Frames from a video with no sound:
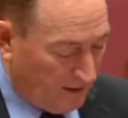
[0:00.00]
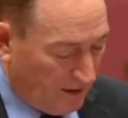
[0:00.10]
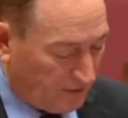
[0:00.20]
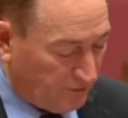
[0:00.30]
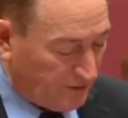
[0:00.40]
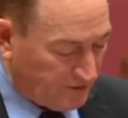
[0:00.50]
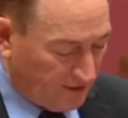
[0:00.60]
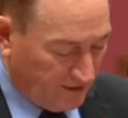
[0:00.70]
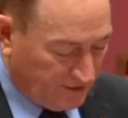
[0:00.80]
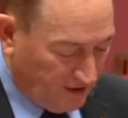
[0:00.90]
As
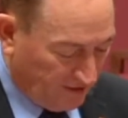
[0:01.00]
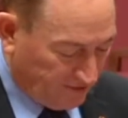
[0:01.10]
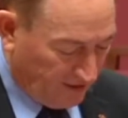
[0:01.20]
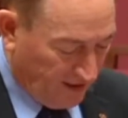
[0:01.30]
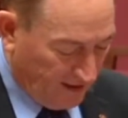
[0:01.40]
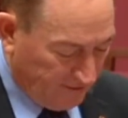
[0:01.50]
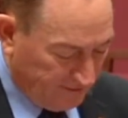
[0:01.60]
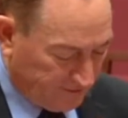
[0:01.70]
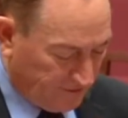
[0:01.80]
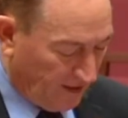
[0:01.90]
recently as yesterday,
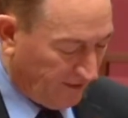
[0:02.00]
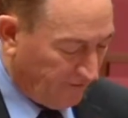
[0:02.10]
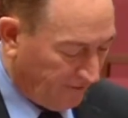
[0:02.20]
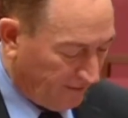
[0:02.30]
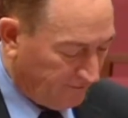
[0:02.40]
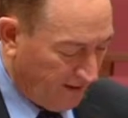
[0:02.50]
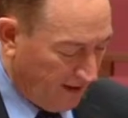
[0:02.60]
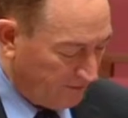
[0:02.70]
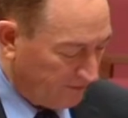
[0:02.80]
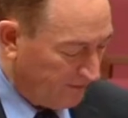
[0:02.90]
South African
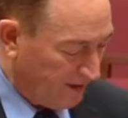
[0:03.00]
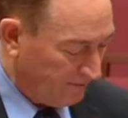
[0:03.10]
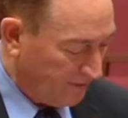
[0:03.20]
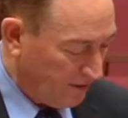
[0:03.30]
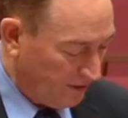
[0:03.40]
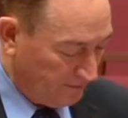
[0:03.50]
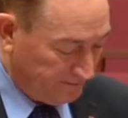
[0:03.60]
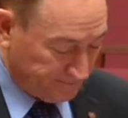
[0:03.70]
farmers are being murdered.